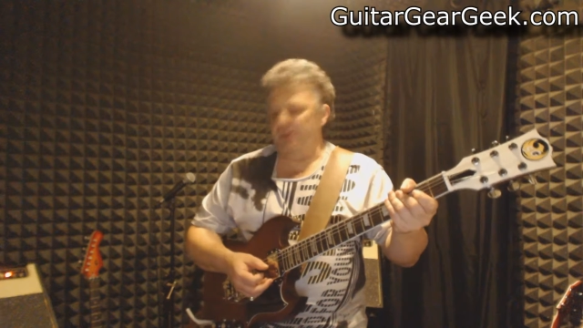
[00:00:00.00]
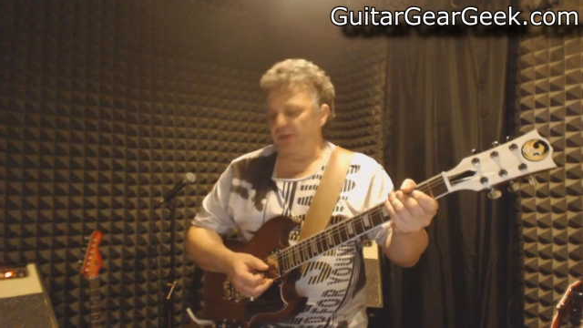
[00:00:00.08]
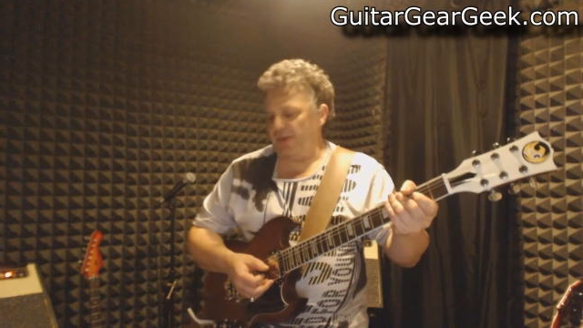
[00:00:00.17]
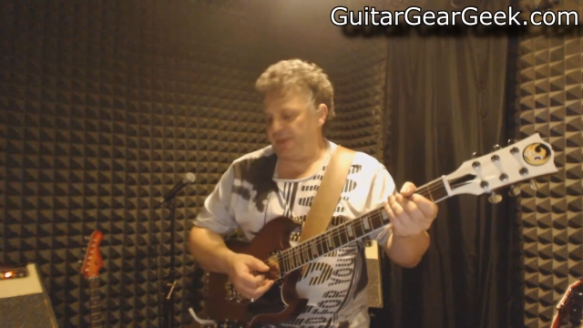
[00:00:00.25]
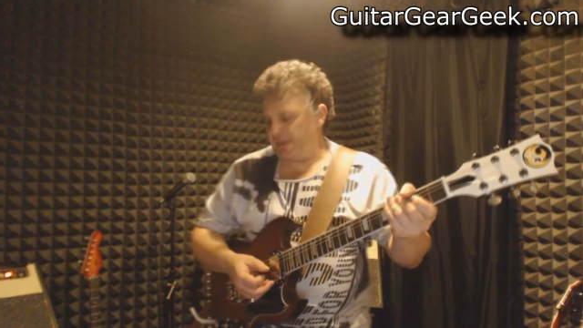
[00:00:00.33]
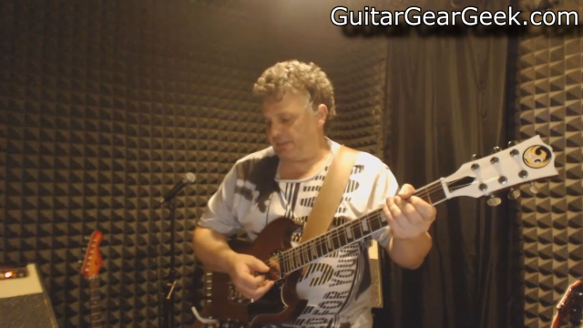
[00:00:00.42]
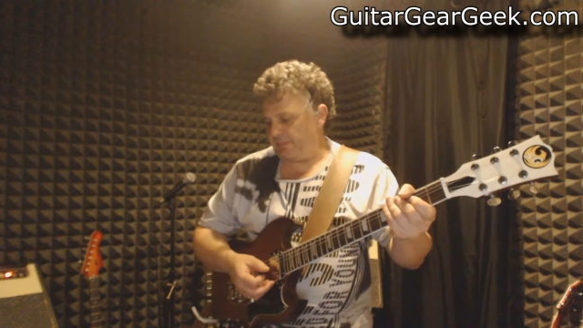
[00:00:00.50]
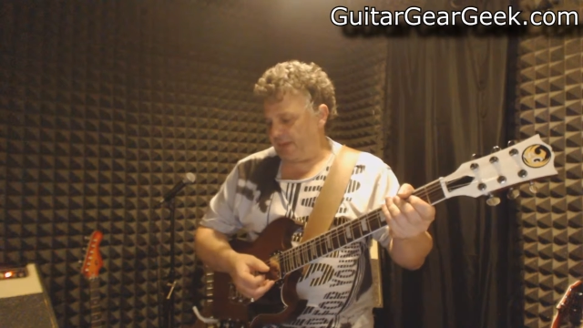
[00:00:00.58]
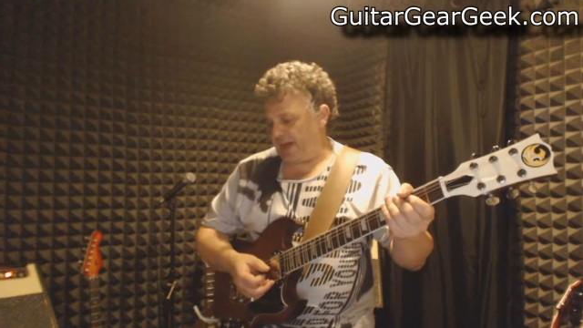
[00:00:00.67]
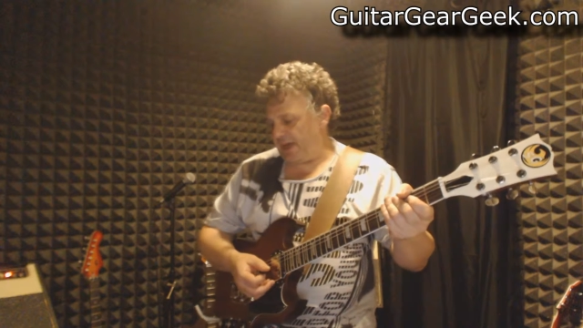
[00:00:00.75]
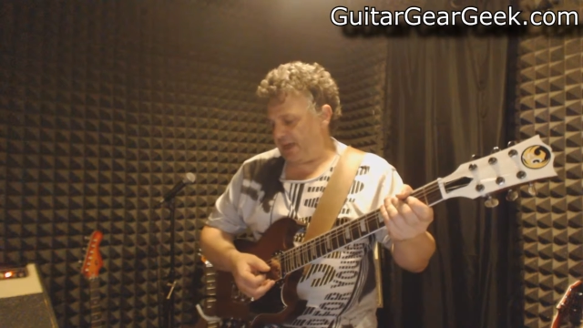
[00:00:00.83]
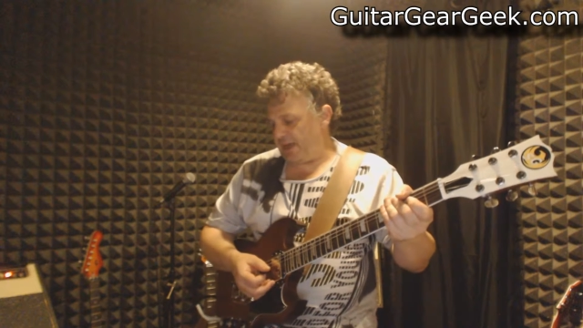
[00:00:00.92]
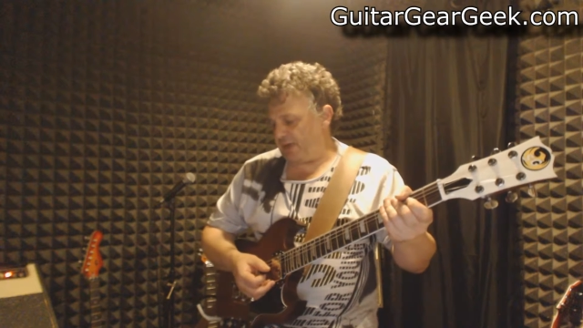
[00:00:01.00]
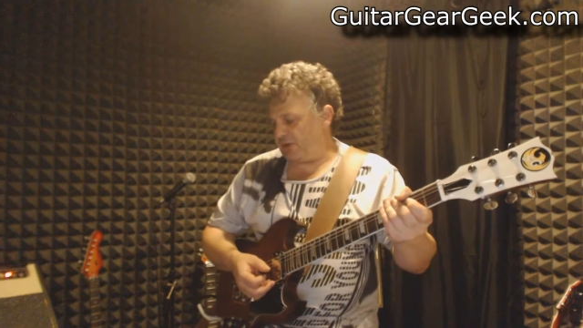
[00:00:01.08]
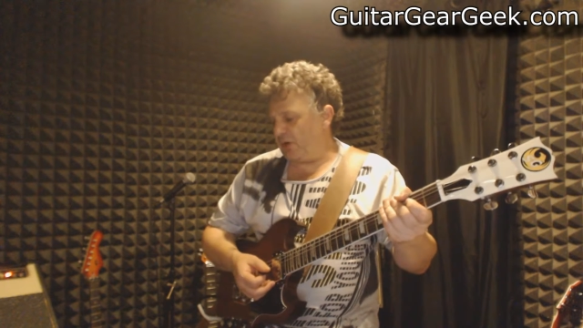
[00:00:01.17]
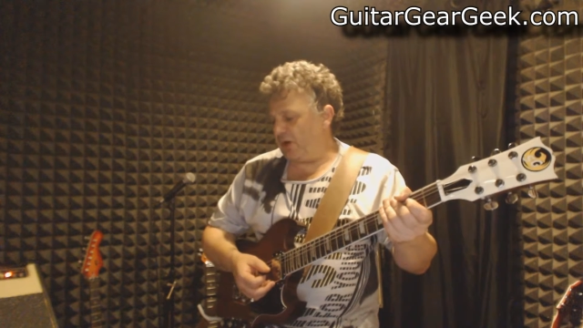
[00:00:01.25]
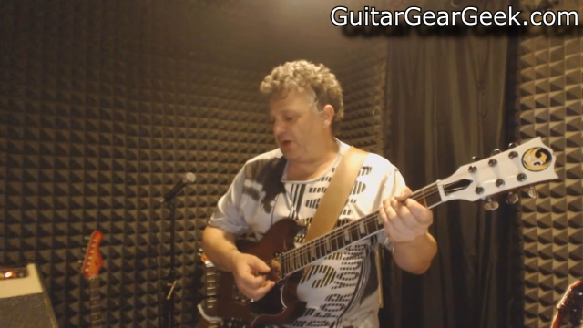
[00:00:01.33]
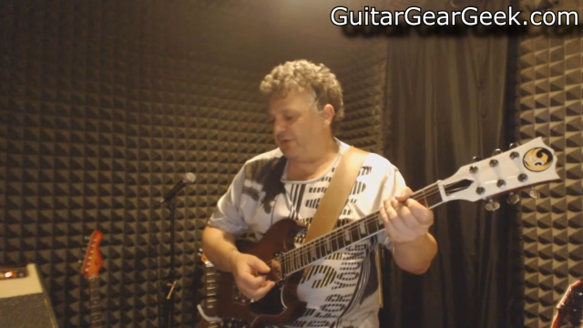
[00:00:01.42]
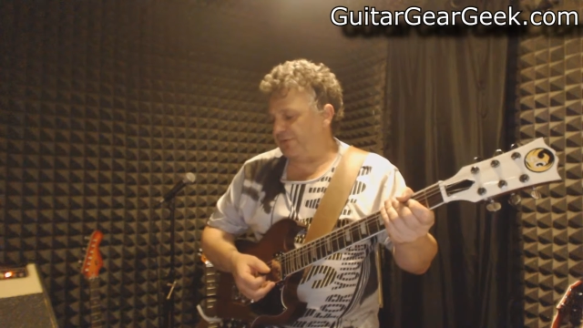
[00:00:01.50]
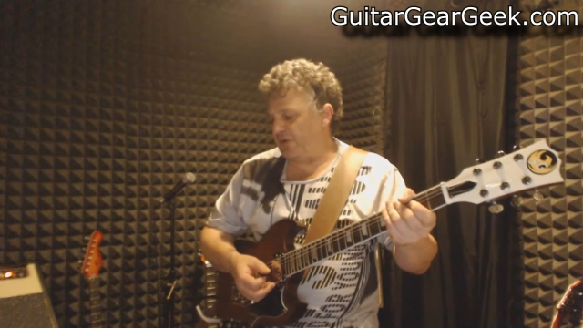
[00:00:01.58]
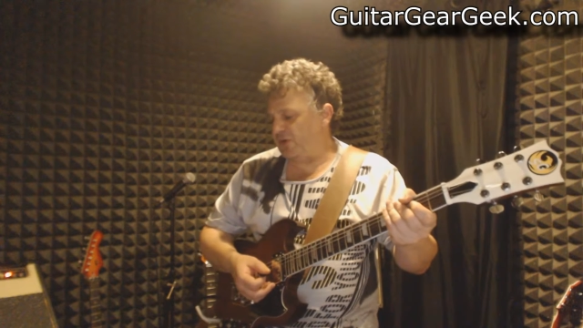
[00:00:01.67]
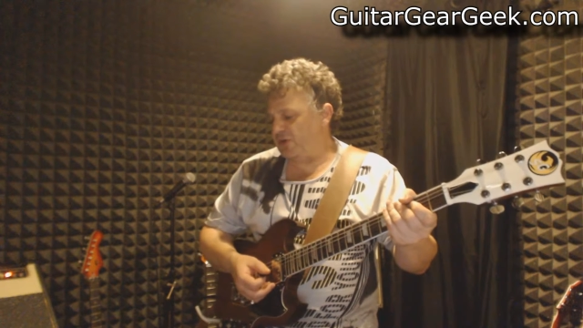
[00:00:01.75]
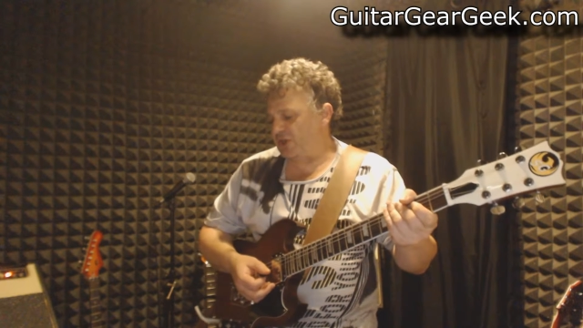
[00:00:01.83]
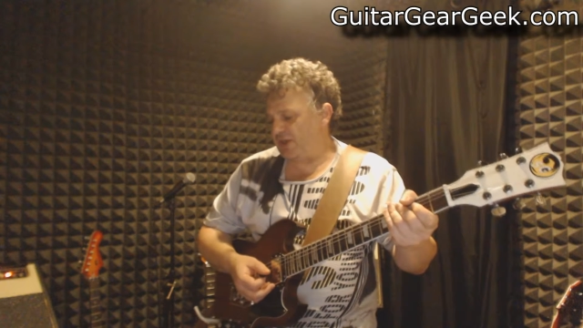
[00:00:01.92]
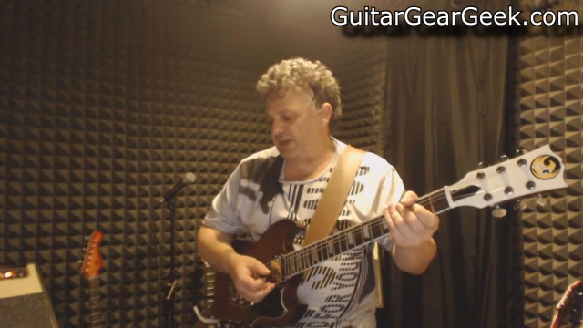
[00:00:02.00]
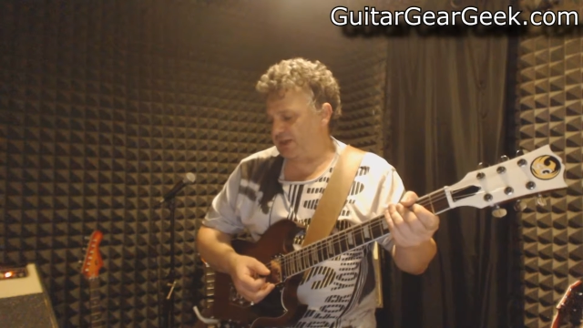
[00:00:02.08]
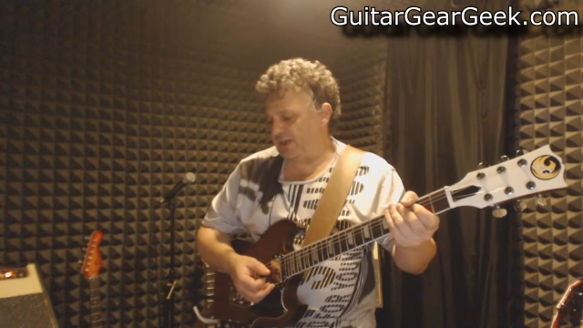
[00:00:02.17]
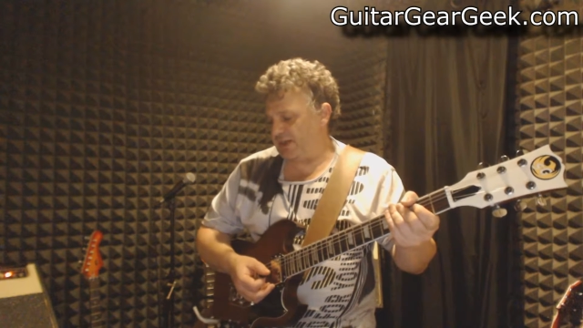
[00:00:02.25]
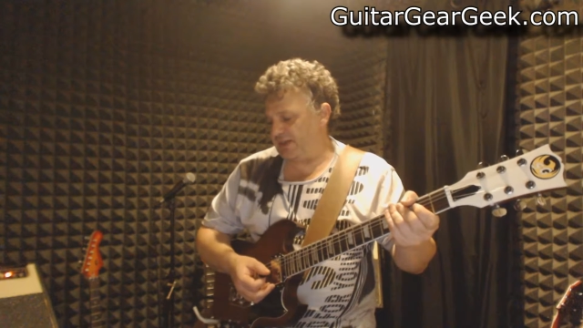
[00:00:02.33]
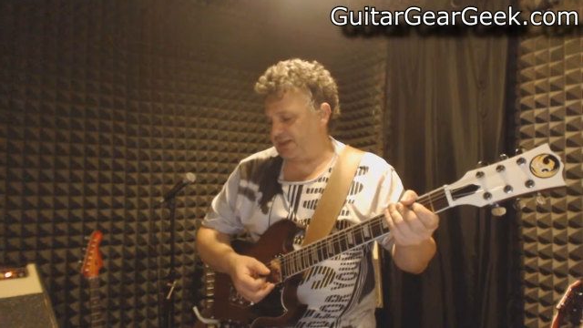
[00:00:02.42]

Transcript: using my dual fusion